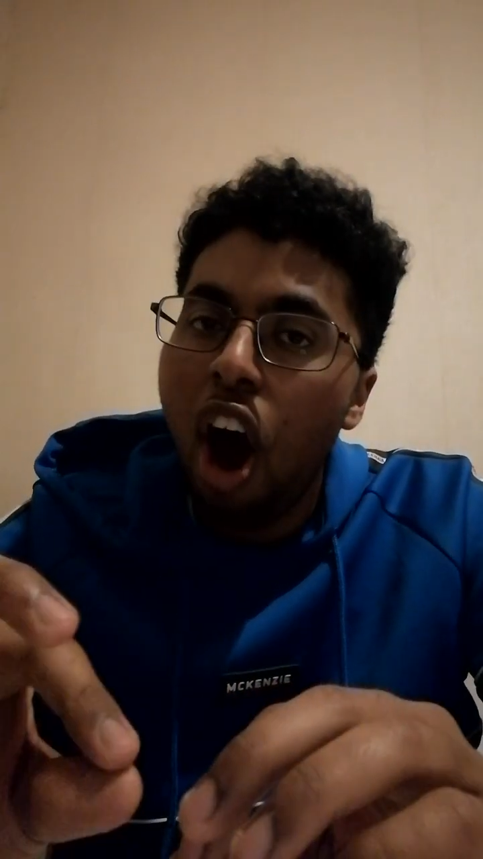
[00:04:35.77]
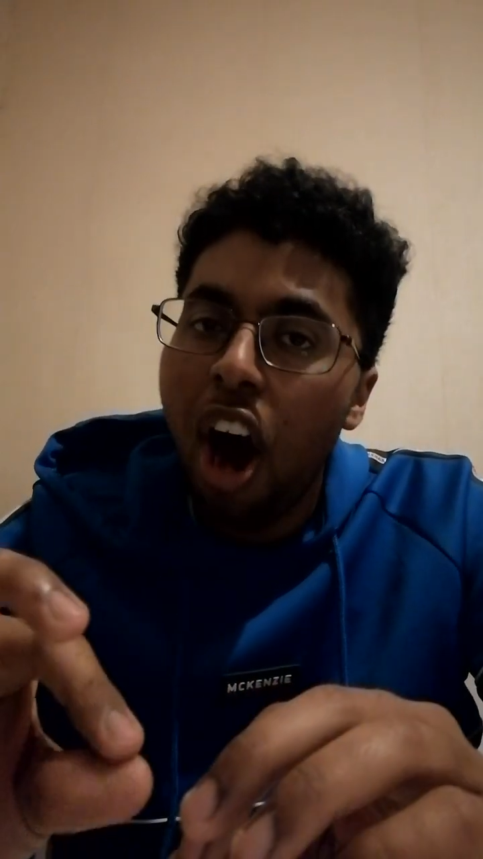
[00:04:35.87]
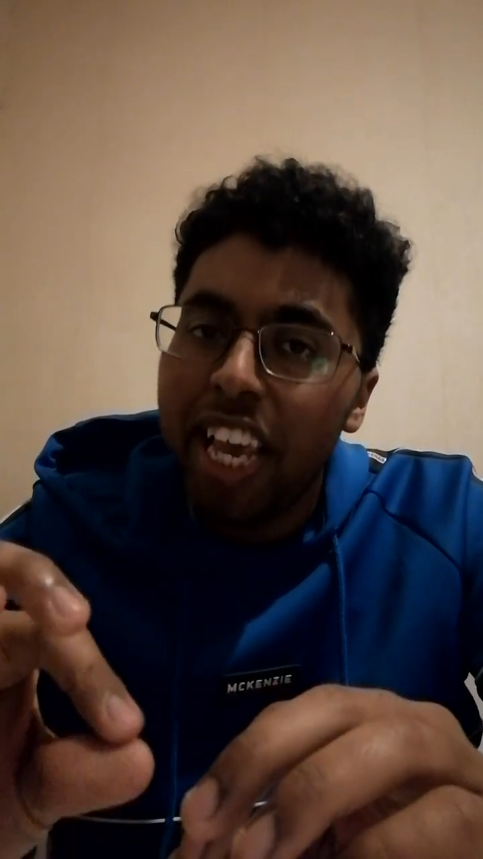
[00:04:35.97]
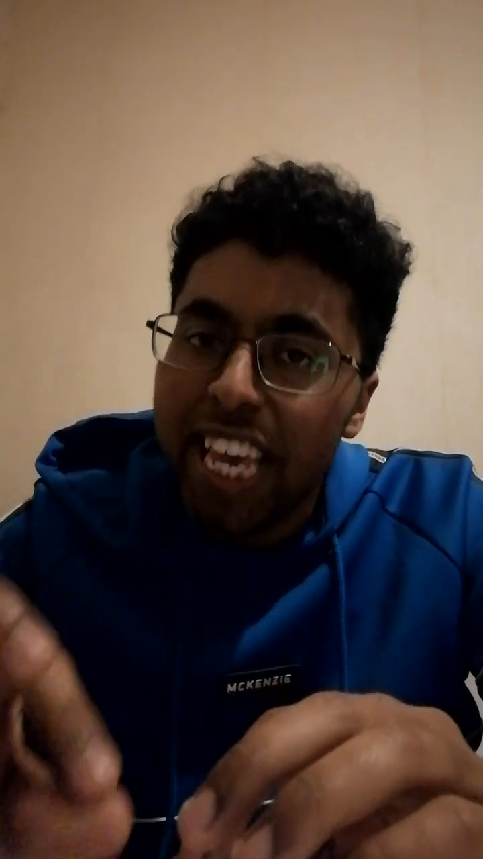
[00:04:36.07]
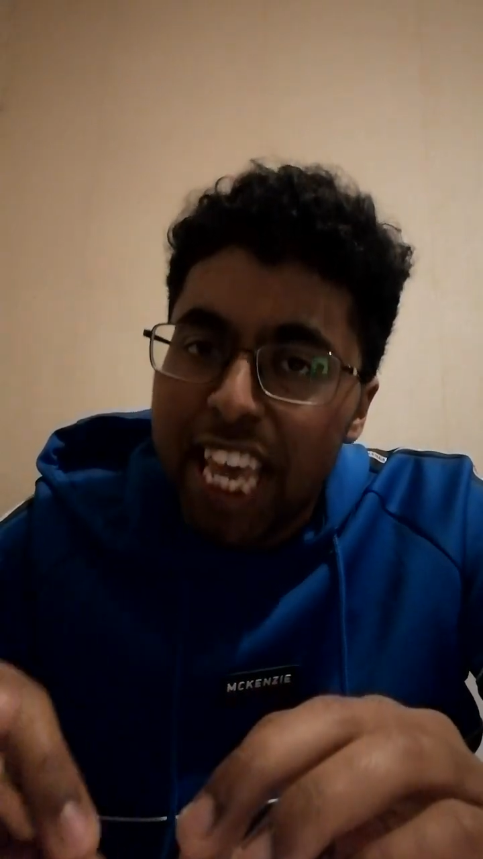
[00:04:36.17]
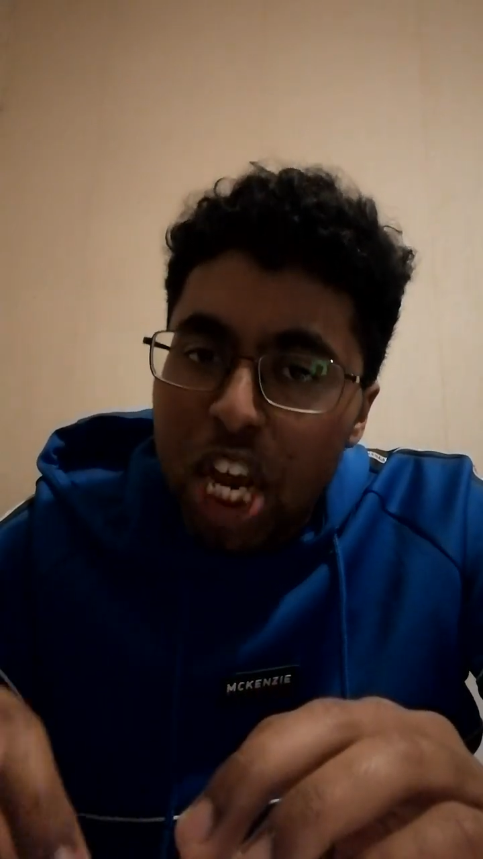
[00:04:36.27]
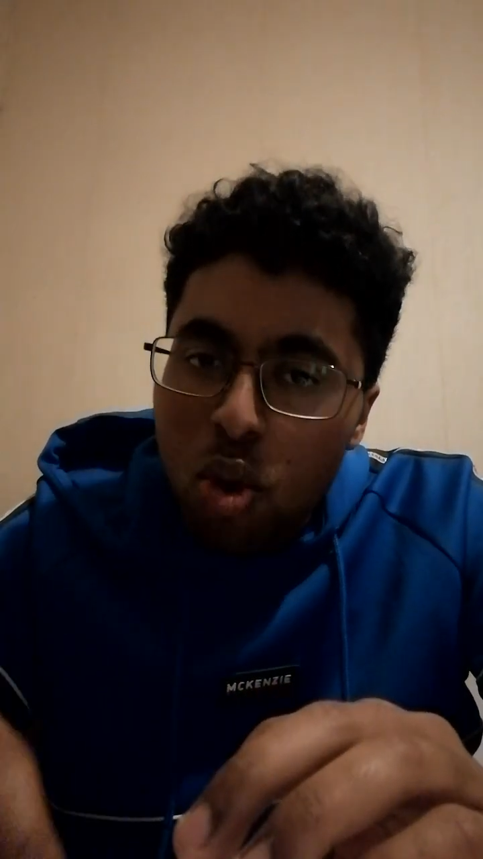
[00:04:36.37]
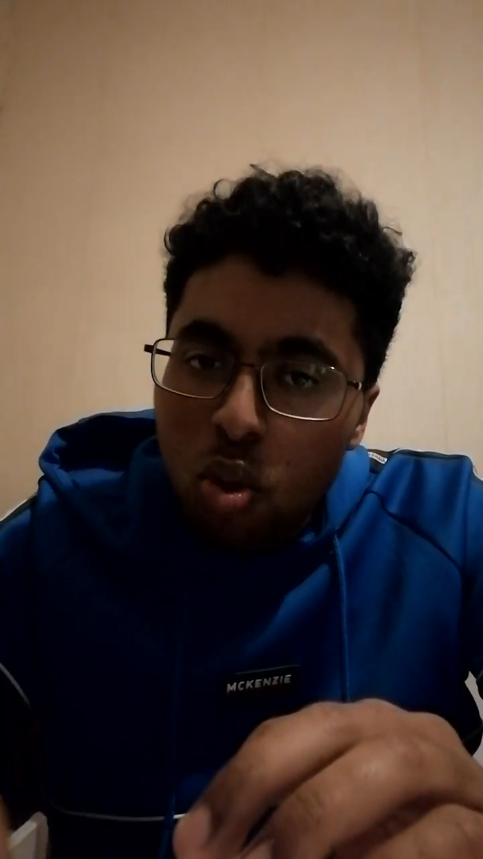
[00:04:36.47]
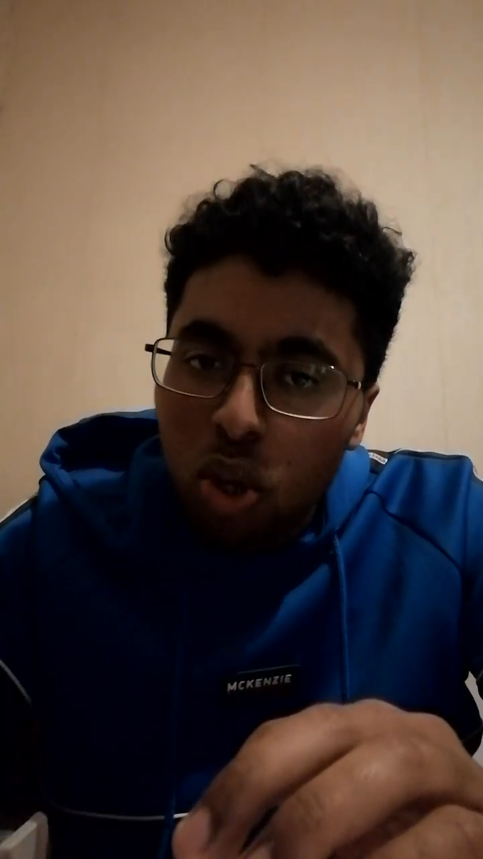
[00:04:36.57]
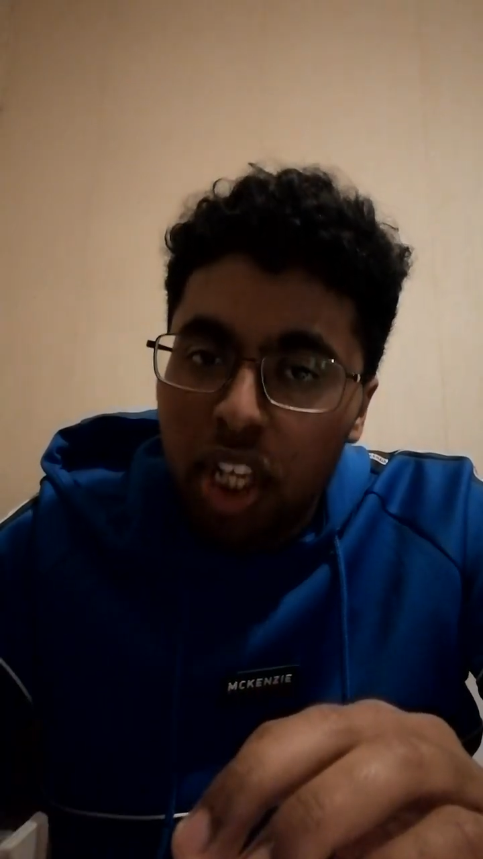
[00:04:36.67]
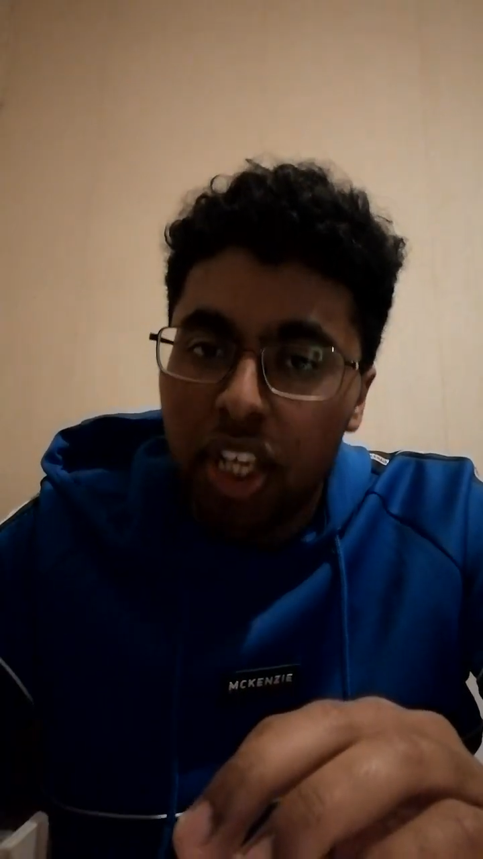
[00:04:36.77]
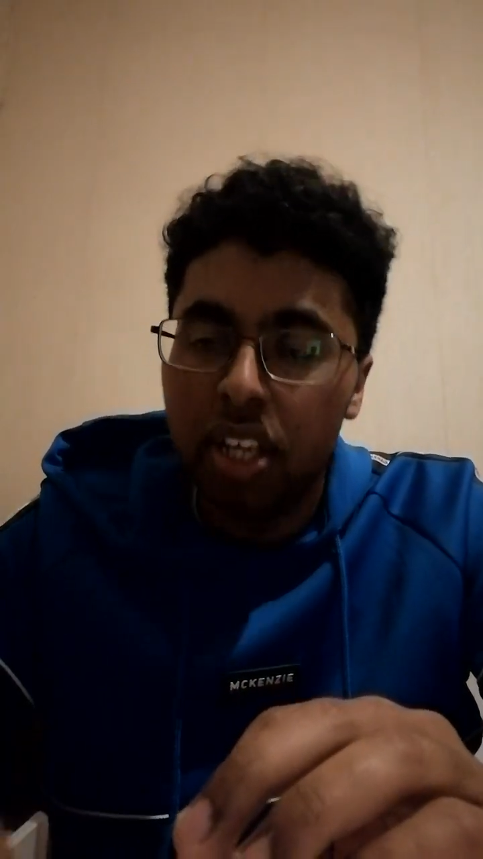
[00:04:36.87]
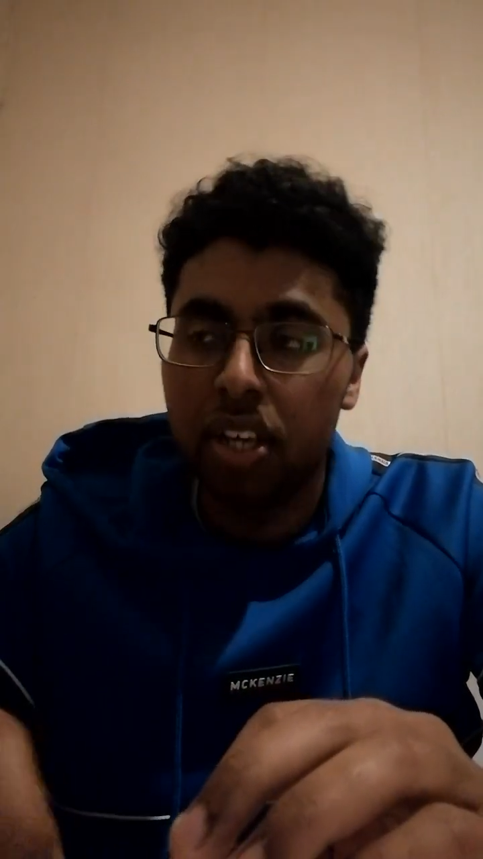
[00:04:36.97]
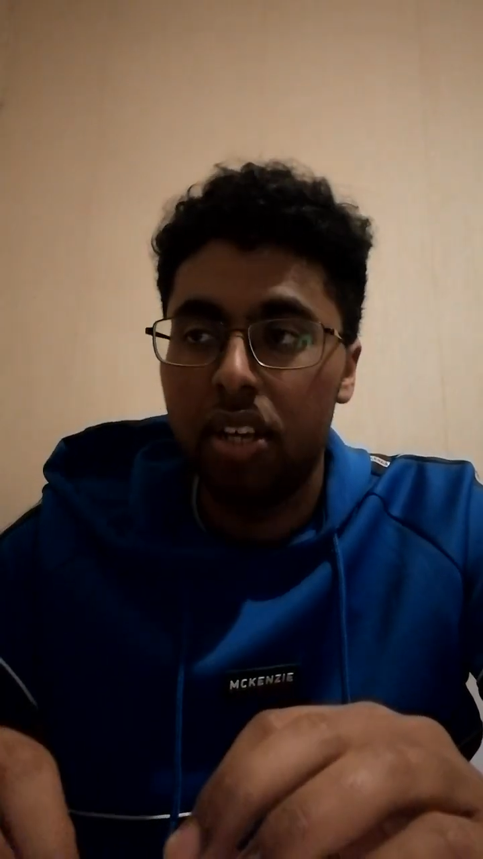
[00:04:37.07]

are equally